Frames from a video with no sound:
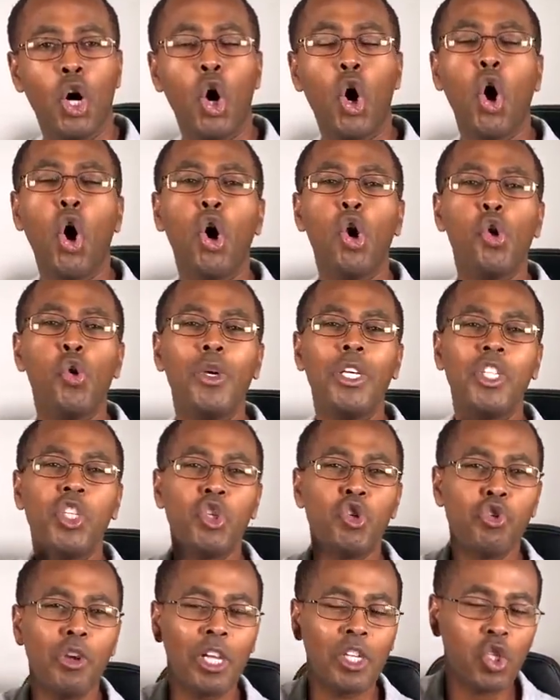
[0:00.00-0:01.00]
Always
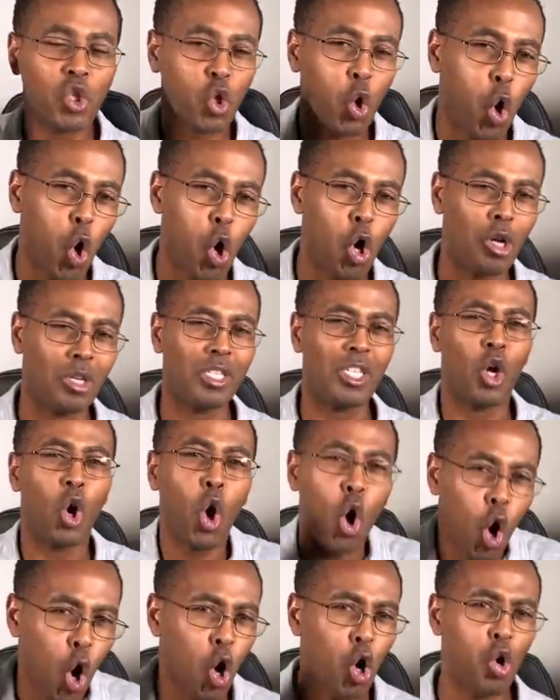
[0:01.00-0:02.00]
dress hot.
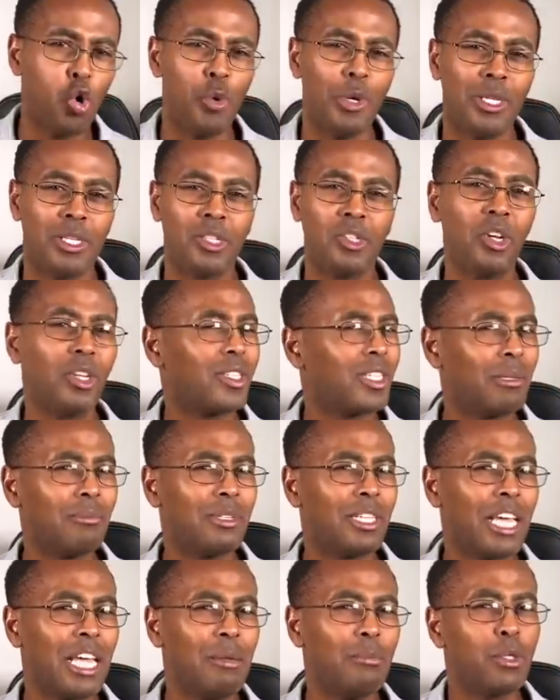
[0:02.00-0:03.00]
Always. Not
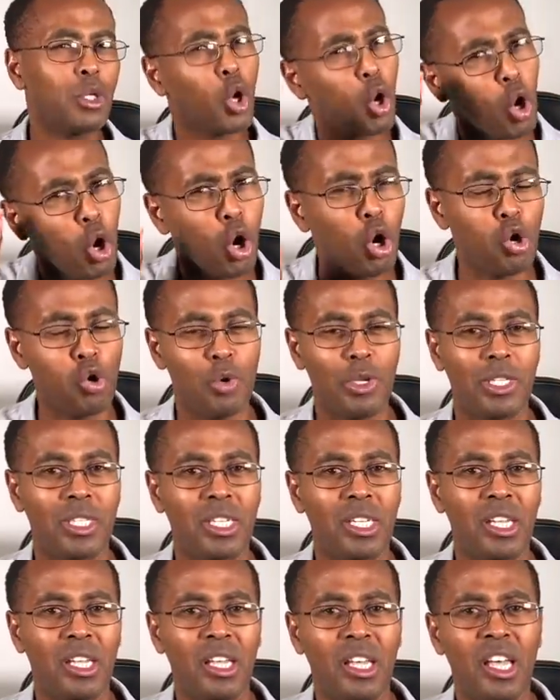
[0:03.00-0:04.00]
sometimes, always.
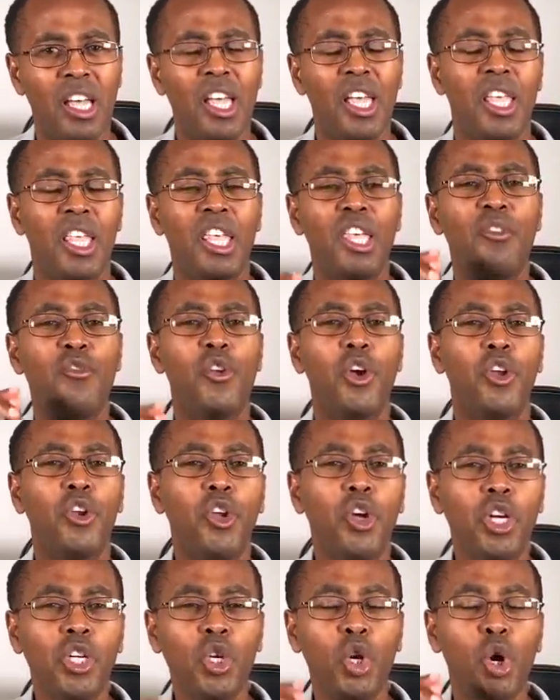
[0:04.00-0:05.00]
If you're
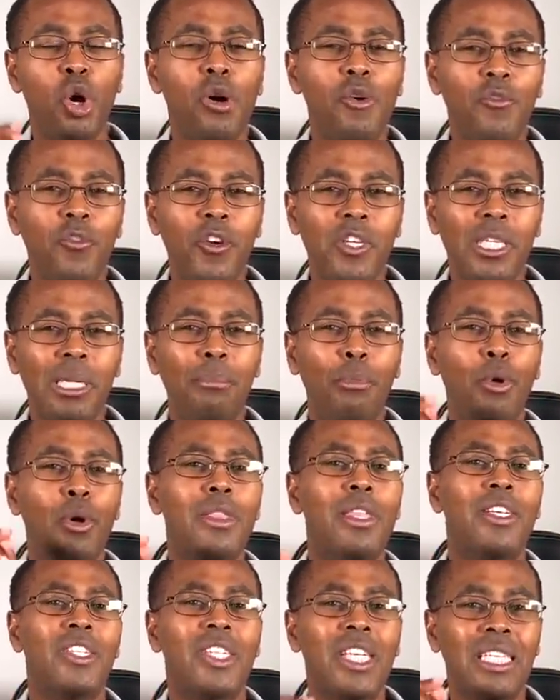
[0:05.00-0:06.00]
not comfortable with
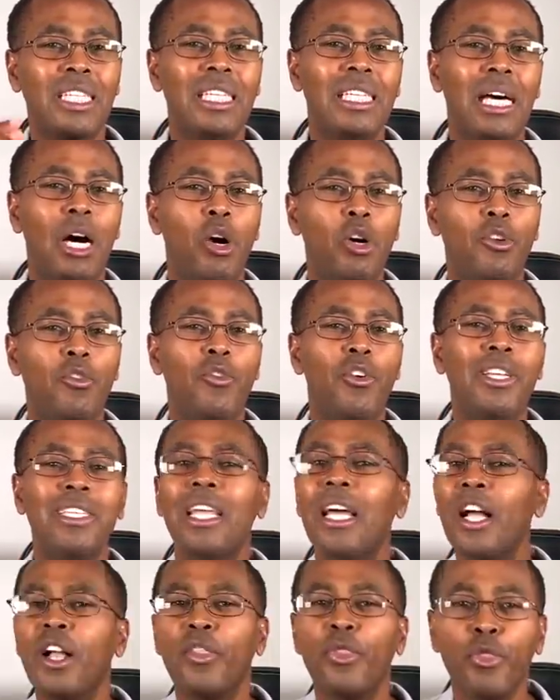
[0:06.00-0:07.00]
a certain outfit,
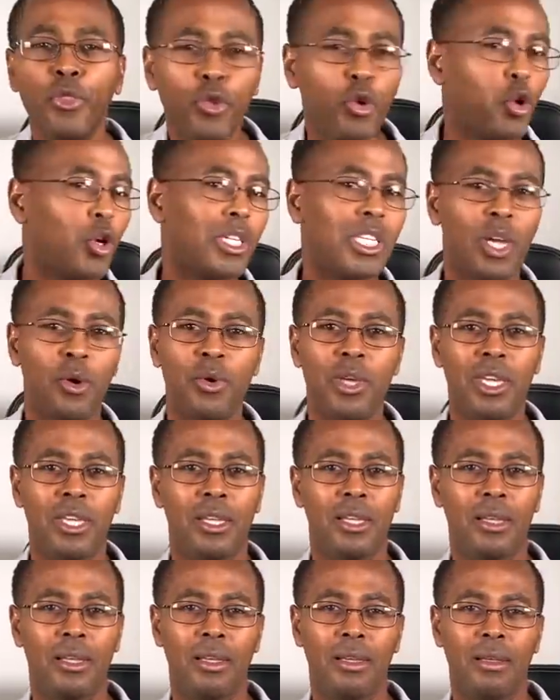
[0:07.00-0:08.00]
throw it away.
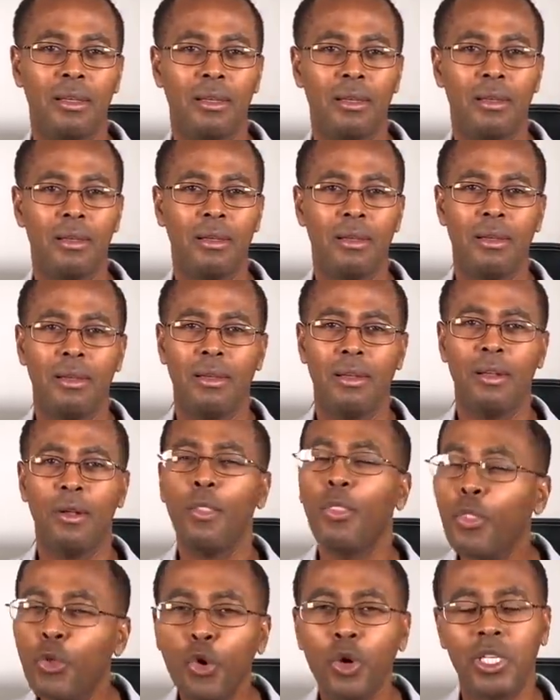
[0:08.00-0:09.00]

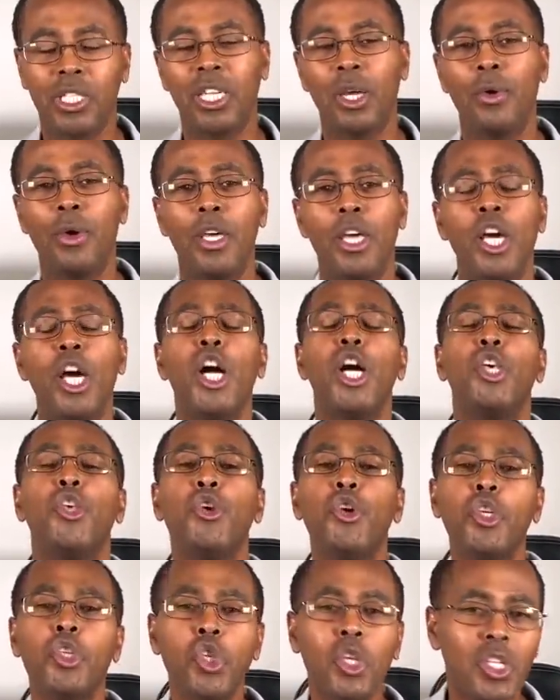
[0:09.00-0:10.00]
Throw it away.
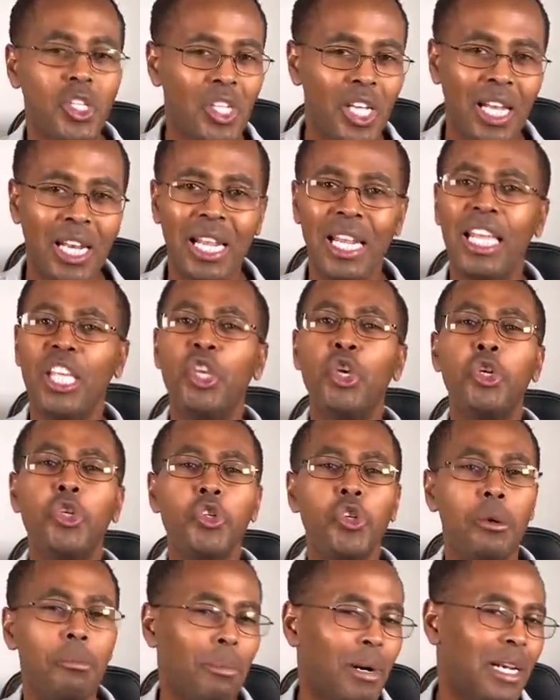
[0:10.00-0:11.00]
Use your salary, use
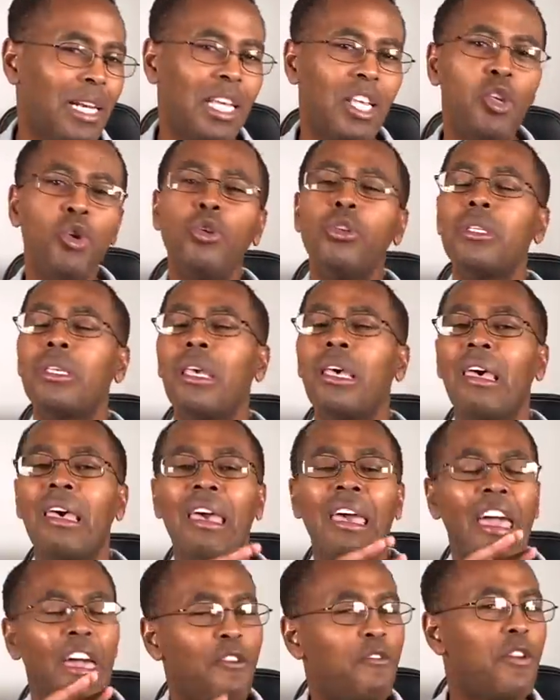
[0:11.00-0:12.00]
your money, use
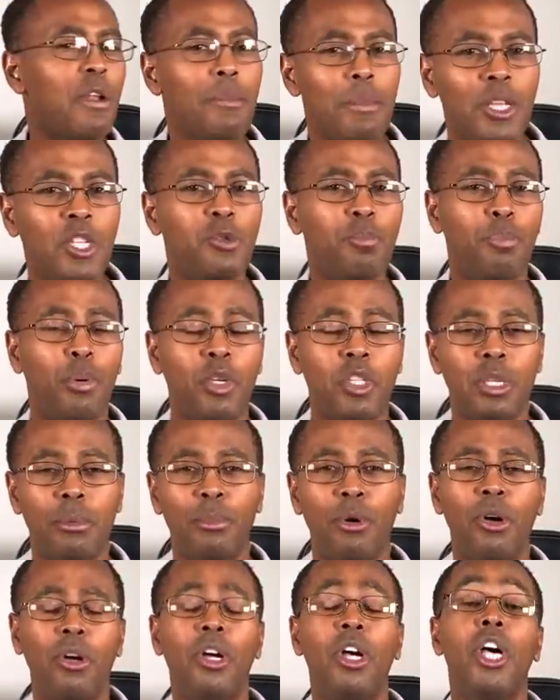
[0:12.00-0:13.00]
every means possible